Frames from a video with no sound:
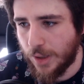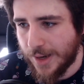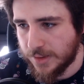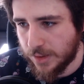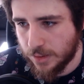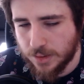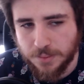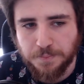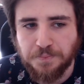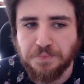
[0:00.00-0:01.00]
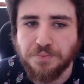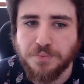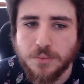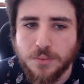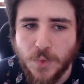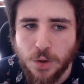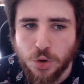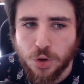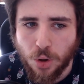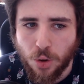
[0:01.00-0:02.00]
license.
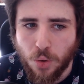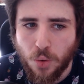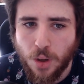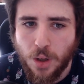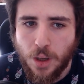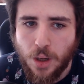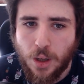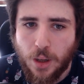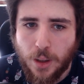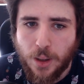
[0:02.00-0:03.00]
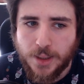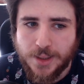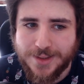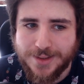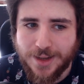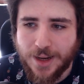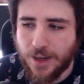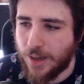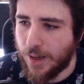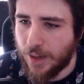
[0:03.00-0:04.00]
So
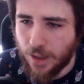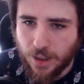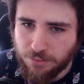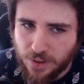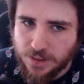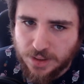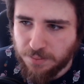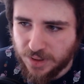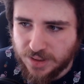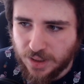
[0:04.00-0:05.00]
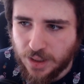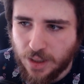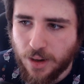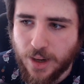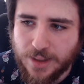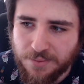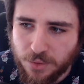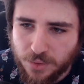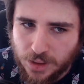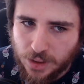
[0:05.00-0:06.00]
I'm being simplistic here. I never
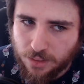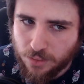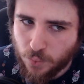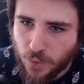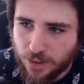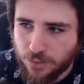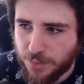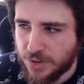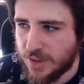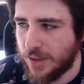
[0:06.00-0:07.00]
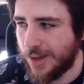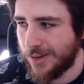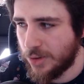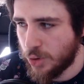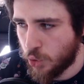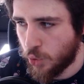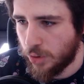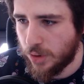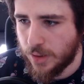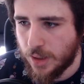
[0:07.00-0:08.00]
really 100%
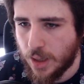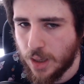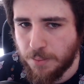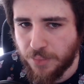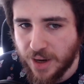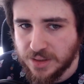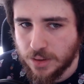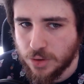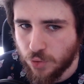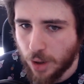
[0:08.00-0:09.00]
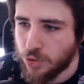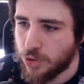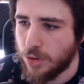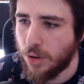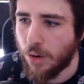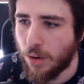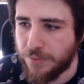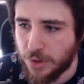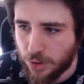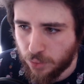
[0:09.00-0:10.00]
understood the pricing structure
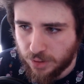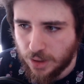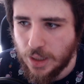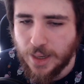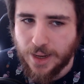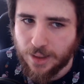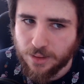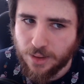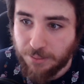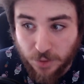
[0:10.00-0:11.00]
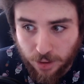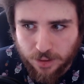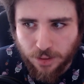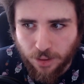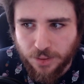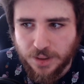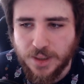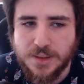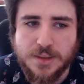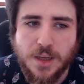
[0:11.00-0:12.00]
of Qt, and I'm not alone in
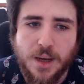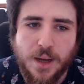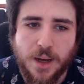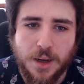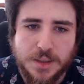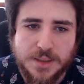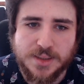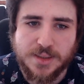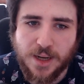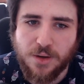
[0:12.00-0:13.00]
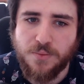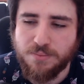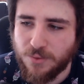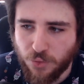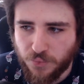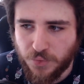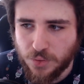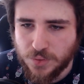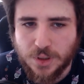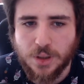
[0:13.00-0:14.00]
this. It's kind of
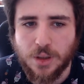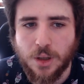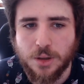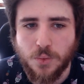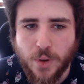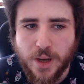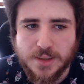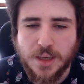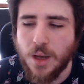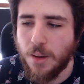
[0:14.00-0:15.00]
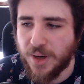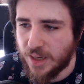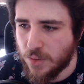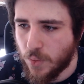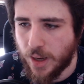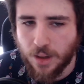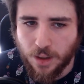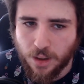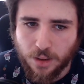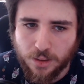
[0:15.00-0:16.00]
confusing in a lot of ways. But anyway,
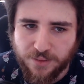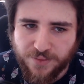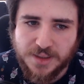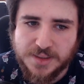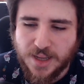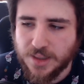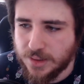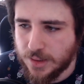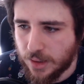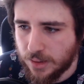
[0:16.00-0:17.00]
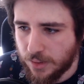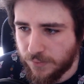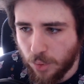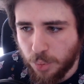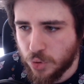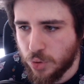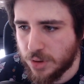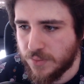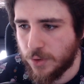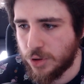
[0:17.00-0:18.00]
the fact stands that the open
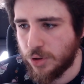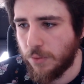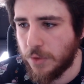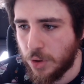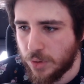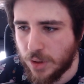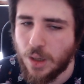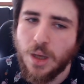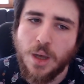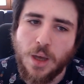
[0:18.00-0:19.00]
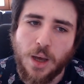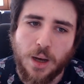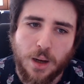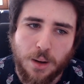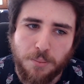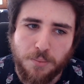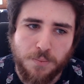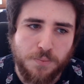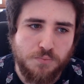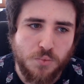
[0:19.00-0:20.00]
source version of Qt
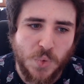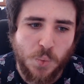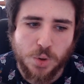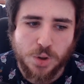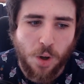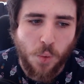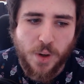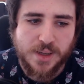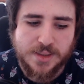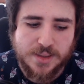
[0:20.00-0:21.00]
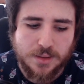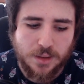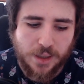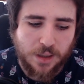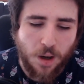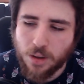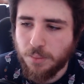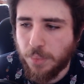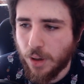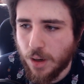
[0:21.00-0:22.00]
was always like on
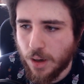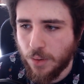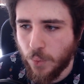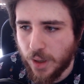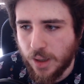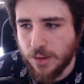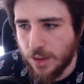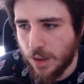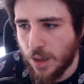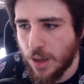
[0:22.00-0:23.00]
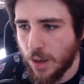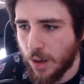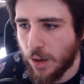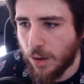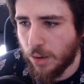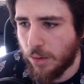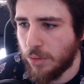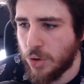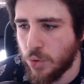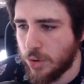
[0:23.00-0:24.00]
par with the
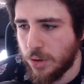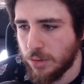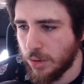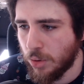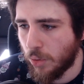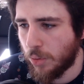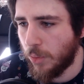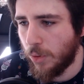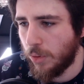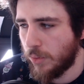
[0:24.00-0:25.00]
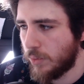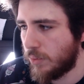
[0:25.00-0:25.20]
the normal,